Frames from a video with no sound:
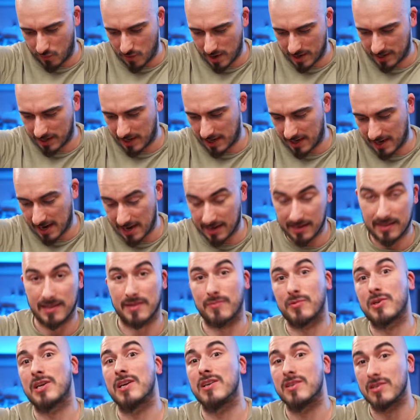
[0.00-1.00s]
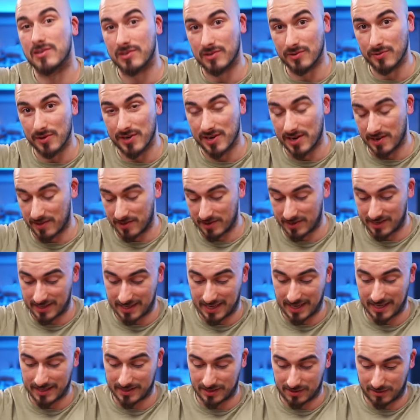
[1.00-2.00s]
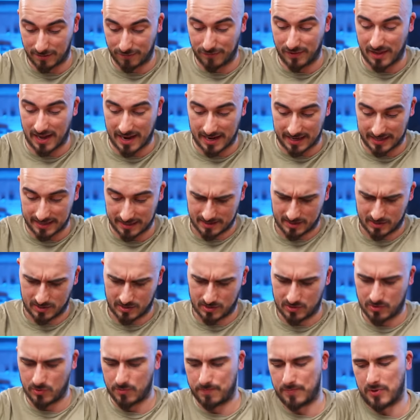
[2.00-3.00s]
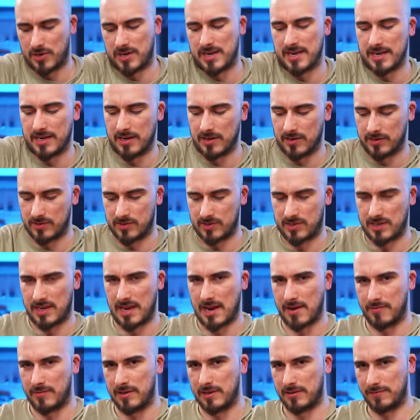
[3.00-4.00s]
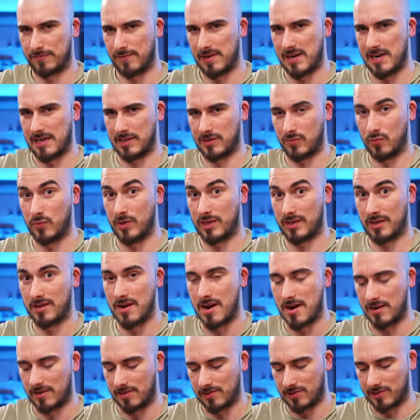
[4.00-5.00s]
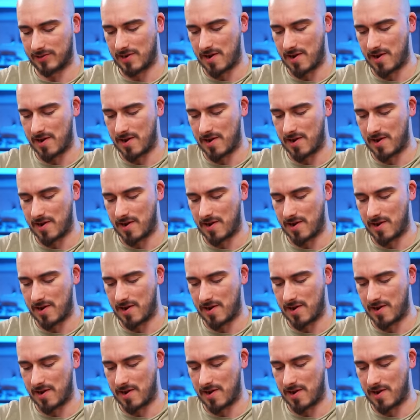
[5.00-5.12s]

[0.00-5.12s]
running again, and then we're gonna do another test flight. Super eager to see how this flies with the goggles